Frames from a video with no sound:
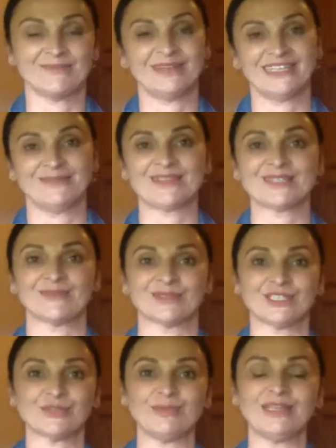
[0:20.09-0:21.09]
My name is Mona
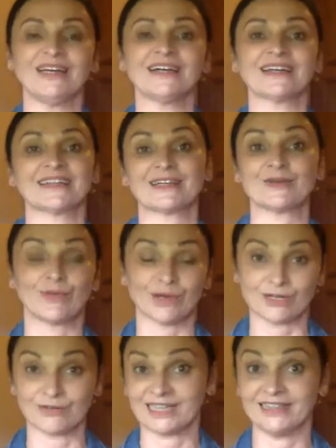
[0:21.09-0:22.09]
Spilak, and I
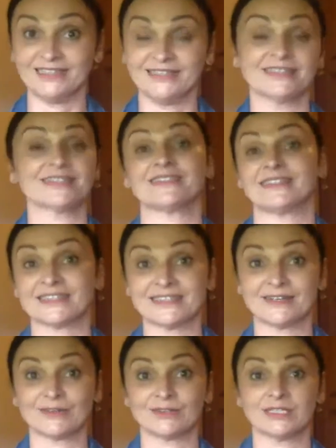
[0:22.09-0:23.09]
work with leaders and
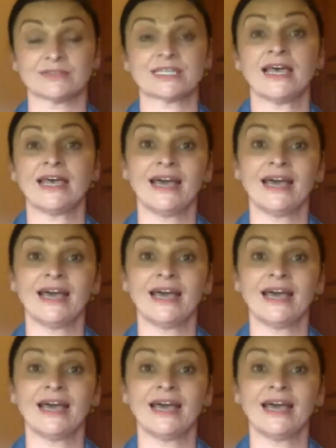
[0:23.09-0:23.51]
executives,